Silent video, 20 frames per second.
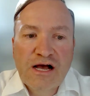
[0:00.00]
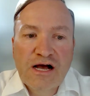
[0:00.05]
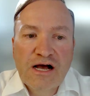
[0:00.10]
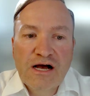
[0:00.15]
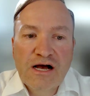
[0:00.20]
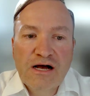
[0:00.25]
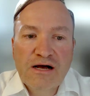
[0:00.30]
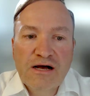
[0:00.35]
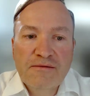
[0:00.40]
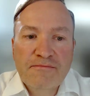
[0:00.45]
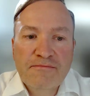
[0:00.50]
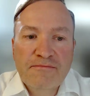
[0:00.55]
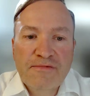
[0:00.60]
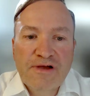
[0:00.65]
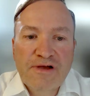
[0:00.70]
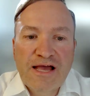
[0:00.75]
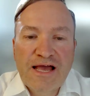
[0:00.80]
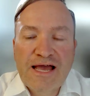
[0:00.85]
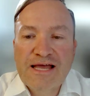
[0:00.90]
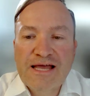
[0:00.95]

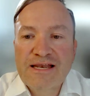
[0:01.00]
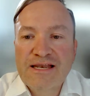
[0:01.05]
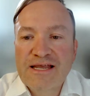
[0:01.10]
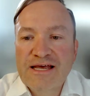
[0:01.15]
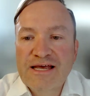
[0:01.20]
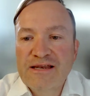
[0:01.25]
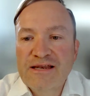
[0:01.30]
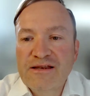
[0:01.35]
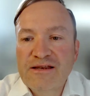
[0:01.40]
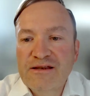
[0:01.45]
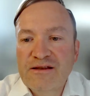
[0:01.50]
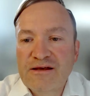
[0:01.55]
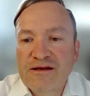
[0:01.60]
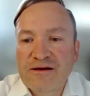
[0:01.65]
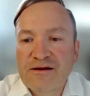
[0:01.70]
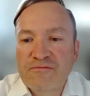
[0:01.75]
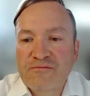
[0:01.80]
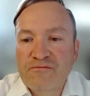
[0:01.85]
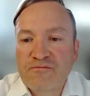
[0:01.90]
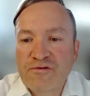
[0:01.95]
And then
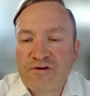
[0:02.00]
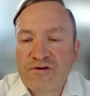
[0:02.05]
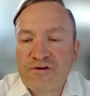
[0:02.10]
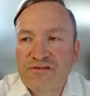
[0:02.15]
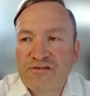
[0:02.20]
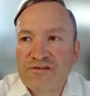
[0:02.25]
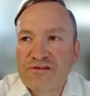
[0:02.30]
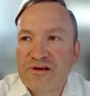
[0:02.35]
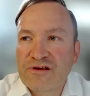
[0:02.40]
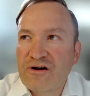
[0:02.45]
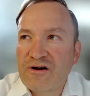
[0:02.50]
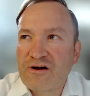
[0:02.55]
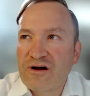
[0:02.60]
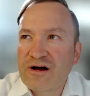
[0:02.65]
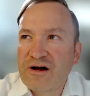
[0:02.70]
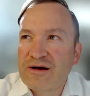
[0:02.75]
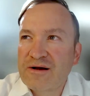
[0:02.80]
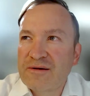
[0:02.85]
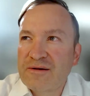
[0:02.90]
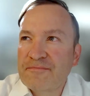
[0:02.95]
with
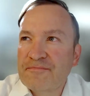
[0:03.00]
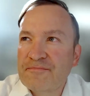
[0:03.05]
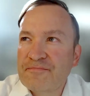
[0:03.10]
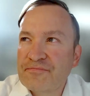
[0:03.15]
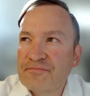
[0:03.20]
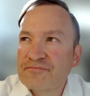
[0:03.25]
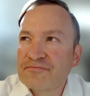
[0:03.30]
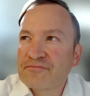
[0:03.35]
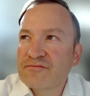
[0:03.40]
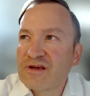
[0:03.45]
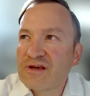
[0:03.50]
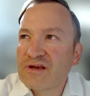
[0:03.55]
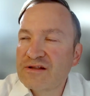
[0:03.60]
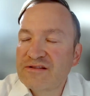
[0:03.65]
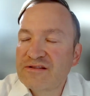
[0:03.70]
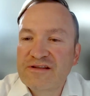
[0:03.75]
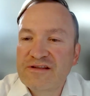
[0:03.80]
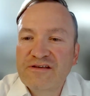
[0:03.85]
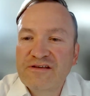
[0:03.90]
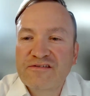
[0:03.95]

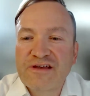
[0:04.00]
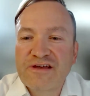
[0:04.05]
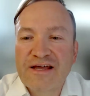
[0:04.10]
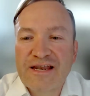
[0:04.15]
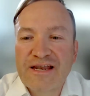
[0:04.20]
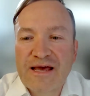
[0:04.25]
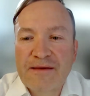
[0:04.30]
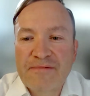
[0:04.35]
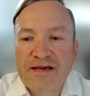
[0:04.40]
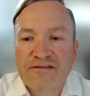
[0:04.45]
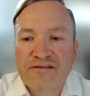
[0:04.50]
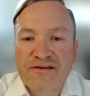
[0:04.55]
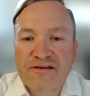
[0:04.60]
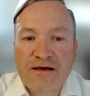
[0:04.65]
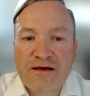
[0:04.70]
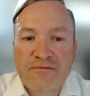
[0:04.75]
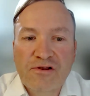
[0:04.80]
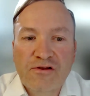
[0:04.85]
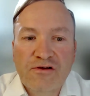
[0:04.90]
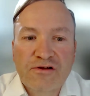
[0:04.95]
these dynamics
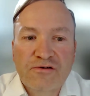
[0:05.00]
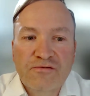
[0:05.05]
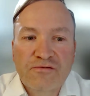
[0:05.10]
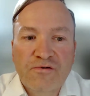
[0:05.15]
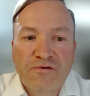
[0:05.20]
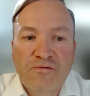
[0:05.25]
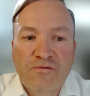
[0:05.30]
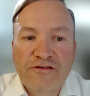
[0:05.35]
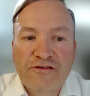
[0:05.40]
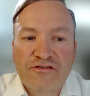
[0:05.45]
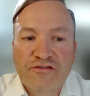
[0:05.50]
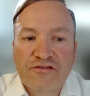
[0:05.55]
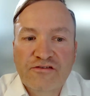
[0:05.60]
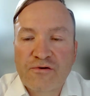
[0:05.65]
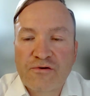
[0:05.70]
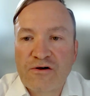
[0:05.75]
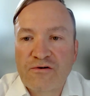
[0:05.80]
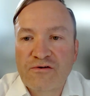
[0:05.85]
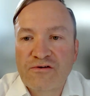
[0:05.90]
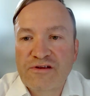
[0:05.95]
come a lot of questions
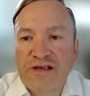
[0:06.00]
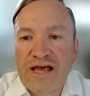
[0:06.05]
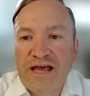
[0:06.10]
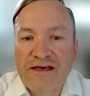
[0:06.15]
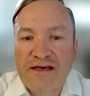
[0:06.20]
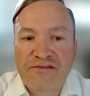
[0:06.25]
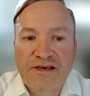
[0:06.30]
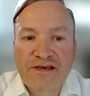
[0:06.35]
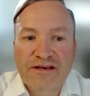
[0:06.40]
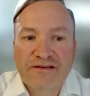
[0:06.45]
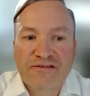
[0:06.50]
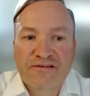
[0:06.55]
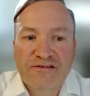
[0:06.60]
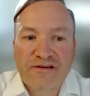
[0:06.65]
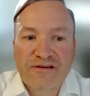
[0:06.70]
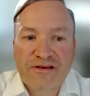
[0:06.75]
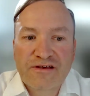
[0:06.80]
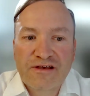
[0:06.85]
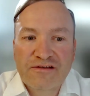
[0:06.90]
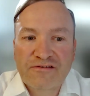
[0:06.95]
around ethics.
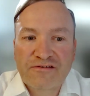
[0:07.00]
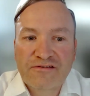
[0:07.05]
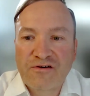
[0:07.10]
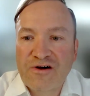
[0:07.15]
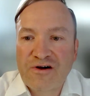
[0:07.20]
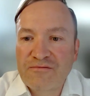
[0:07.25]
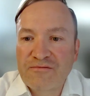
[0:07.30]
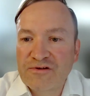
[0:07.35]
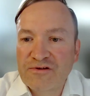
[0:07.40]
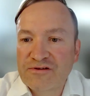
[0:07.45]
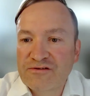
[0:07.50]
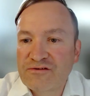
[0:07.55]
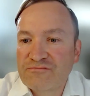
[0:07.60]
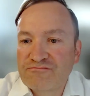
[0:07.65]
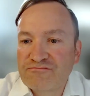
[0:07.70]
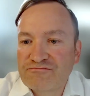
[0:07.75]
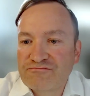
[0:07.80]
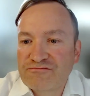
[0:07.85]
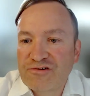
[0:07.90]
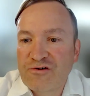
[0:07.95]
So I would
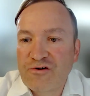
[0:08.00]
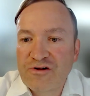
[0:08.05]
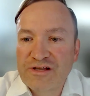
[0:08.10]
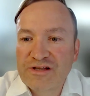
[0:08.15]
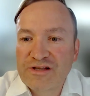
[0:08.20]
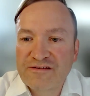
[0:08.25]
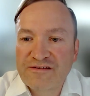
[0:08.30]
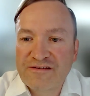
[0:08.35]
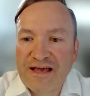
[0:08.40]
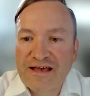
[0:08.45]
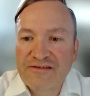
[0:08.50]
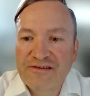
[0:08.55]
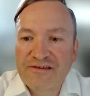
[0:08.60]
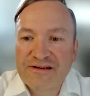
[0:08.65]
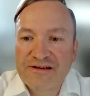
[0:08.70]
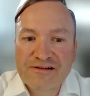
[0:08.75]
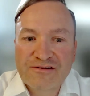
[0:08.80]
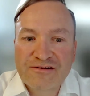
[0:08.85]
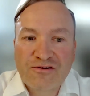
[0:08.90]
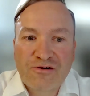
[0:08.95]
call this
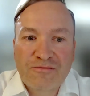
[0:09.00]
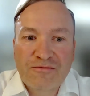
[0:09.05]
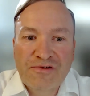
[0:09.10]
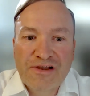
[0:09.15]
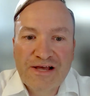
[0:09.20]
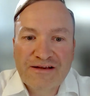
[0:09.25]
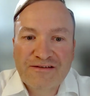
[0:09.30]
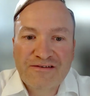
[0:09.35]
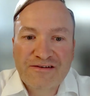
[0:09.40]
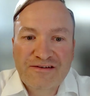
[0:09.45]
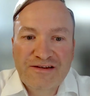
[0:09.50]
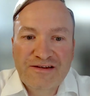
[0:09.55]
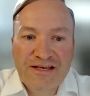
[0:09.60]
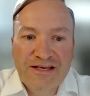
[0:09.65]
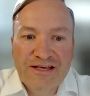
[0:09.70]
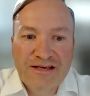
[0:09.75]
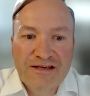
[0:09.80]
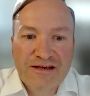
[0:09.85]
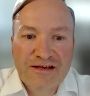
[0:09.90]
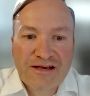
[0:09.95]
ethical
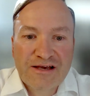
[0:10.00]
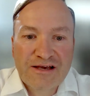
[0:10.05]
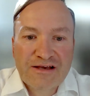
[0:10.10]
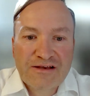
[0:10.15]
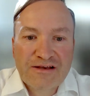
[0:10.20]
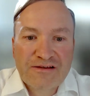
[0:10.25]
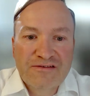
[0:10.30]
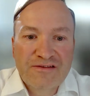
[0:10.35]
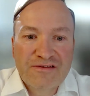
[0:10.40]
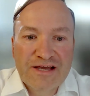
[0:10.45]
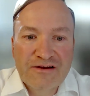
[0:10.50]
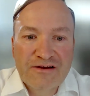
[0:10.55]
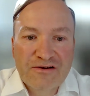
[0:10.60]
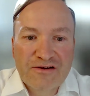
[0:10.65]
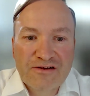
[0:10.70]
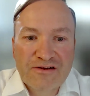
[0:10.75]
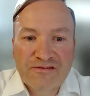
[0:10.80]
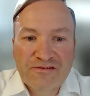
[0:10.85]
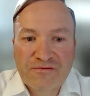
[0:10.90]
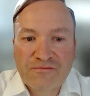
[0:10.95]
complexity.
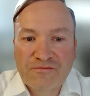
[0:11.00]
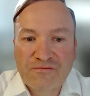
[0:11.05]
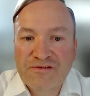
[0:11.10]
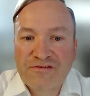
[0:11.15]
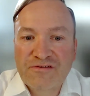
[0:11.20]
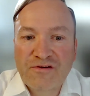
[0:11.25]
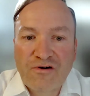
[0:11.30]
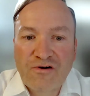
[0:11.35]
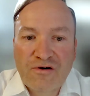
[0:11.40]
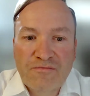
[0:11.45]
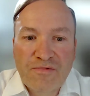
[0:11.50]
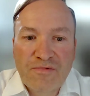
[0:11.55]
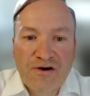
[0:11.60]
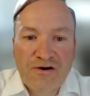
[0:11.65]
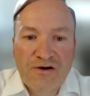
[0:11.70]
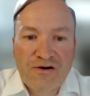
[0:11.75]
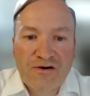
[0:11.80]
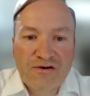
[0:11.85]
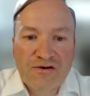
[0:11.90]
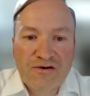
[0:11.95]
We saw
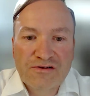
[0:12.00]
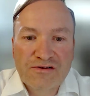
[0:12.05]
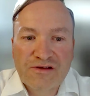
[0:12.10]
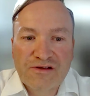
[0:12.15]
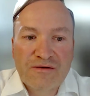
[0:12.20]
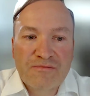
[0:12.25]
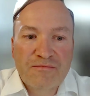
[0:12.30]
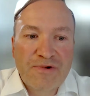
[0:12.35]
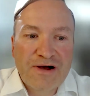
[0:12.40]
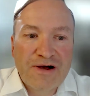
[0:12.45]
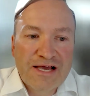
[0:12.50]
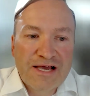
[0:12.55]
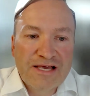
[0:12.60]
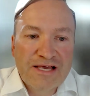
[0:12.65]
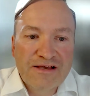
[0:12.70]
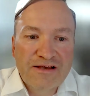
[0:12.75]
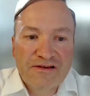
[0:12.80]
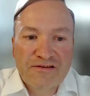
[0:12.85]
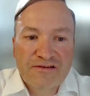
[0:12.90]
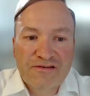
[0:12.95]
about
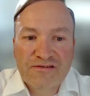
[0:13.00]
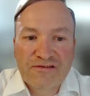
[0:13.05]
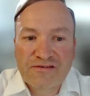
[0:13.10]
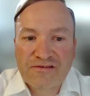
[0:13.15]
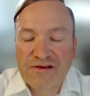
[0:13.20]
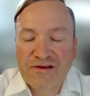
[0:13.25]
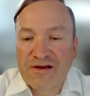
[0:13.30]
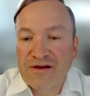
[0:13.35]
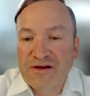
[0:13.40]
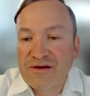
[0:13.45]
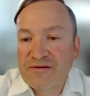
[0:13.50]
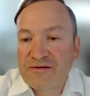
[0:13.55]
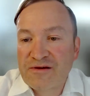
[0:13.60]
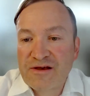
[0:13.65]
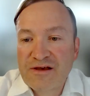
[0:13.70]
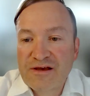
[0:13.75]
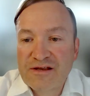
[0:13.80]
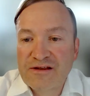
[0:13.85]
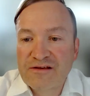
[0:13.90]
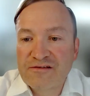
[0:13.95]
bias.
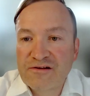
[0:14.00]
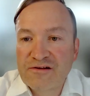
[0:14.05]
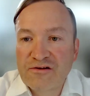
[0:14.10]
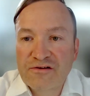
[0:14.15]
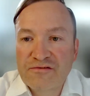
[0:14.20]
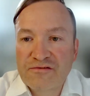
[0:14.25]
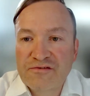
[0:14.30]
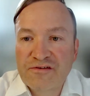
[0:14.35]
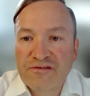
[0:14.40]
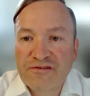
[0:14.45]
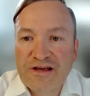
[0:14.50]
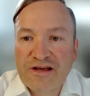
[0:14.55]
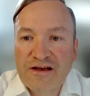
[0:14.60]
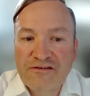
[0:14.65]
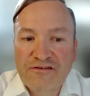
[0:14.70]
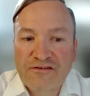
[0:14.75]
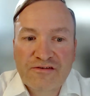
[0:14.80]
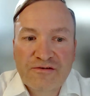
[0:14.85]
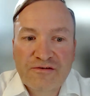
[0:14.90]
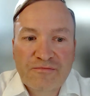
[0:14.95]
There's a lot of
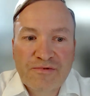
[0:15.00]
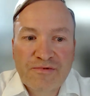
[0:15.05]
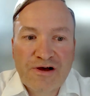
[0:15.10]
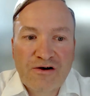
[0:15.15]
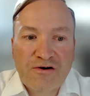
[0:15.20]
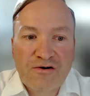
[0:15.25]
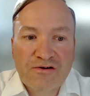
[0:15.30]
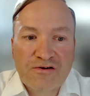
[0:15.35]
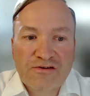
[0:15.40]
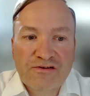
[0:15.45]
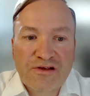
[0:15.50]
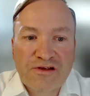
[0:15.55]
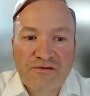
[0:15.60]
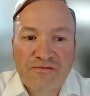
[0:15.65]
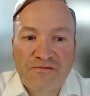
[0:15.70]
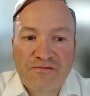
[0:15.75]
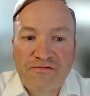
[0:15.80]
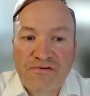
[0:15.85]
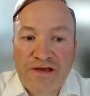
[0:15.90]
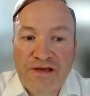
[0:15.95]
discussions about
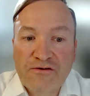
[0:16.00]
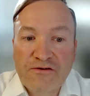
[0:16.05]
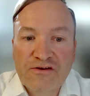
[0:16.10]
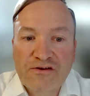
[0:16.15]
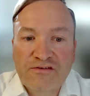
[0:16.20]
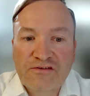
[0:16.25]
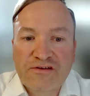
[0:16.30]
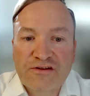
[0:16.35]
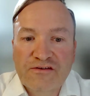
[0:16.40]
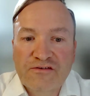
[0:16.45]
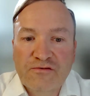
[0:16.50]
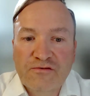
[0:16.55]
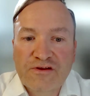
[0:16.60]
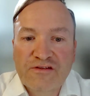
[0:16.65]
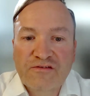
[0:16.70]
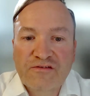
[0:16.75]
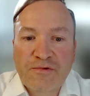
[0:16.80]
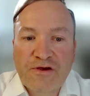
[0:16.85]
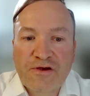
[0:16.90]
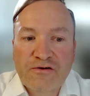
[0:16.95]
fairness and
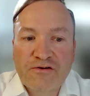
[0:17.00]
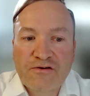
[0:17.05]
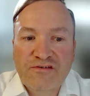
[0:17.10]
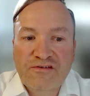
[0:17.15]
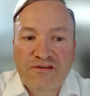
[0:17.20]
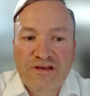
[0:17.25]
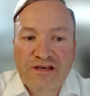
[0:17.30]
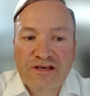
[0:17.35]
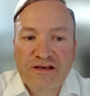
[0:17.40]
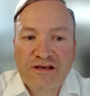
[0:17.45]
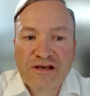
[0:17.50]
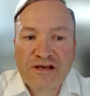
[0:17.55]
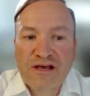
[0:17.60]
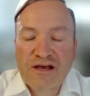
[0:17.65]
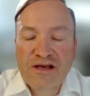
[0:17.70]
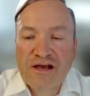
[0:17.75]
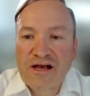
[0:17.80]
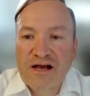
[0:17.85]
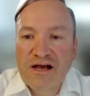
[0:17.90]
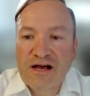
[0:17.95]
transparency,
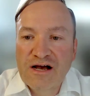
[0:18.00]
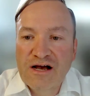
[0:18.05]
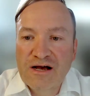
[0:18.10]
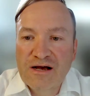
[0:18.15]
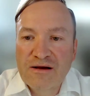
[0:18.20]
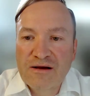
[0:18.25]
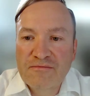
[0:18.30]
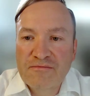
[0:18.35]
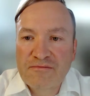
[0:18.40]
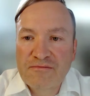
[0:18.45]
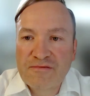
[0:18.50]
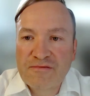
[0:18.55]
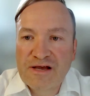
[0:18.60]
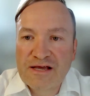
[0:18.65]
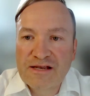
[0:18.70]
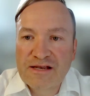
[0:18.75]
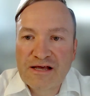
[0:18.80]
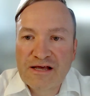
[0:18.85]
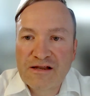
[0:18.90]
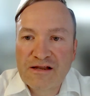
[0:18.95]

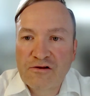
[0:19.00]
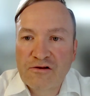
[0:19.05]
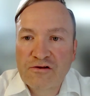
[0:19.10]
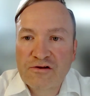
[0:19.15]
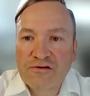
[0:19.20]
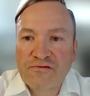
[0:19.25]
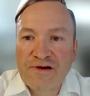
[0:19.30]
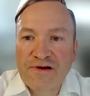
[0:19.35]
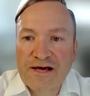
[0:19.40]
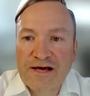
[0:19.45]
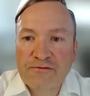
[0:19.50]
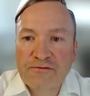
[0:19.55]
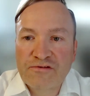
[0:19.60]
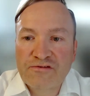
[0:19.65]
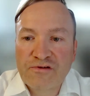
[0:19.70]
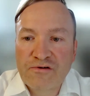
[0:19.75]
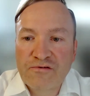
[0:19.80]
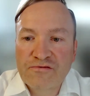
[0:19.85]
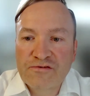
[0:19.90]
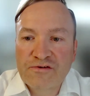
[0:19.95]
and a lot of
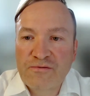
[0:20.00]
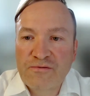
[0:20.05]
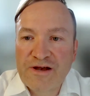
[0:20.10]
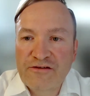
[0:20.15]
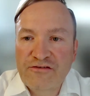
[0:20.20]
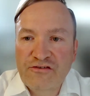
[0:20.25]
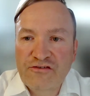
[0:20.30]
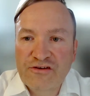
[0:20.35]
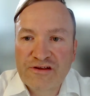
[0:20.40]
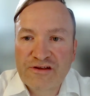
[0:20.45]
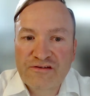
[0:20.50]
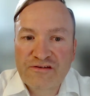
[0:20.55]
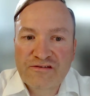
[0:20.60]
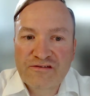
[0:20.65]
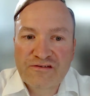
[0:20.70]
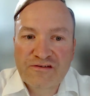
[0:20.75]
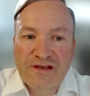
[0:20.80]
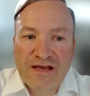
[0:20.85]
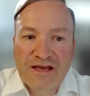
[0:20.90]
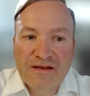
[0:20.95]
unresolved
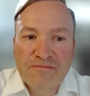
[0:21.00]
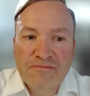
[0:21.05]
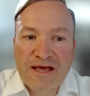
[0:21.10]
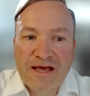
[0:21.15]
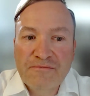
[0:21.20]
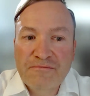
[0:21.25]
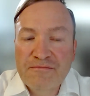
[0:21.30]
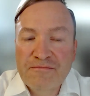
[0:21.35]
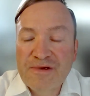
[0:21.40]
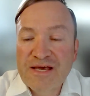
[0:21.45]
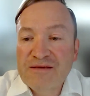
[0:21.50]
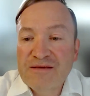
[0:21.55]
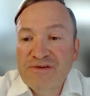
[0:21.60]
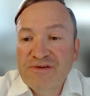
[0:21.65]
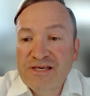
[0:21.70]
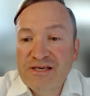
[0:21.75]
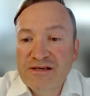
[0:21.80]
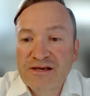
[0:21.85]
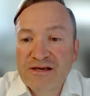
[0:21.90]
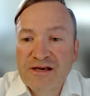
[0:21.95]
questions. And
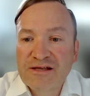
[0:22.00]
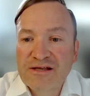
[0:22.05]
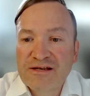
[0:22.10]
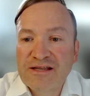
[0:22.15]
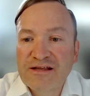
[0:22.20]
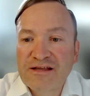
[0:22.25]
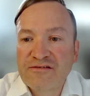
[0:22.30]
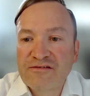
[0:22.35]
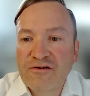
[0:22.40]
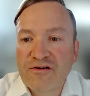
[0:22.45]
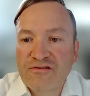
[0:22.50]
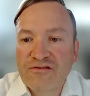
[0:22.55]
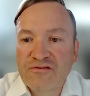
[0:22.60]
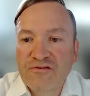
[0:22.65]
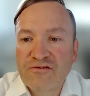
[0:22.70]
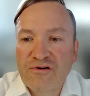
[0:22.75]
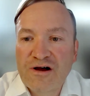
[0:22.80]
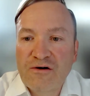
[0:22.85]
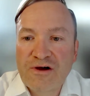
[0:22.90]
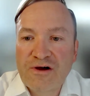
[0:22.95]
maybe that's
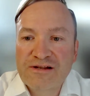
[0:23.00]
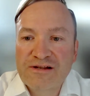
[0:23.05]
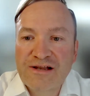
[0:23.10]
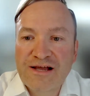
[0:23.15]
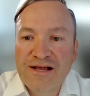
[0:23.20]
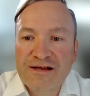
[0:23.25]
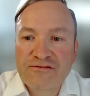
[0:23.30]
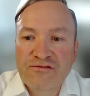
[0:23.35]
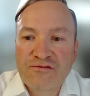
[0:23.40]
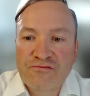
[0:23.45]
also how I'd like to